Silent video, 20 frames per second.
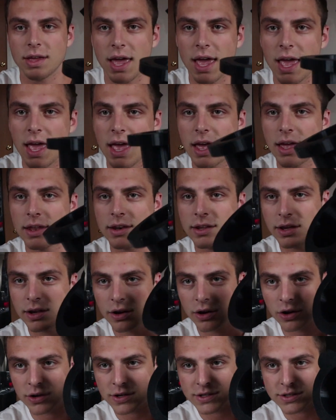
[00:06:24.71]
and
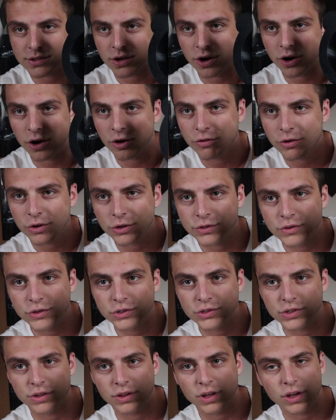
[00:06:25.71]
here is our first
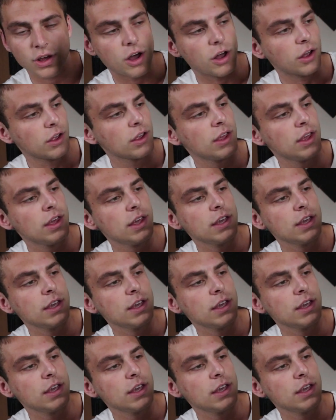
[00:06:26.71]
version of the Kong.